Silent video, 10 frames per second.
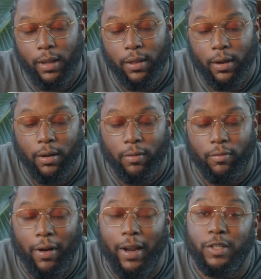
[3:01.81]
in the
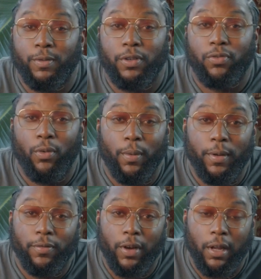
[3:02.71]
writing space for
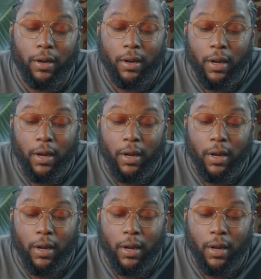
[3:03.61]
women of color.